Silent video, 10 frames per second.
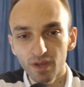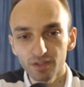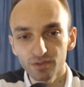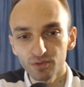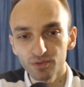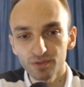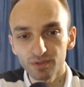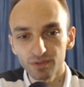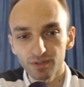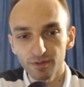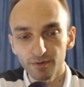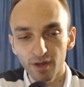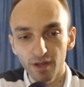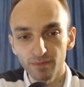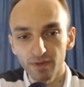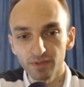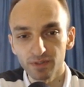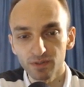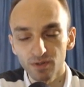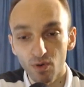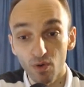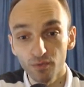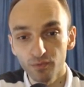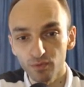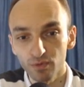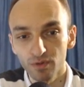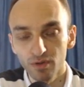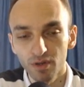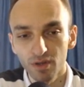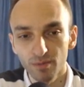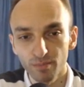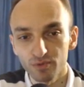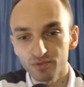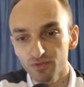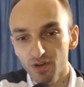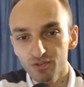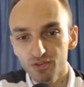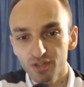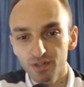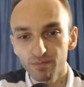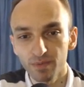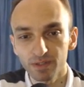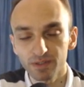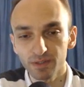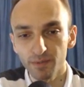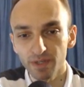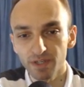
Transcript: I thought I'm having awful pawn structure, but my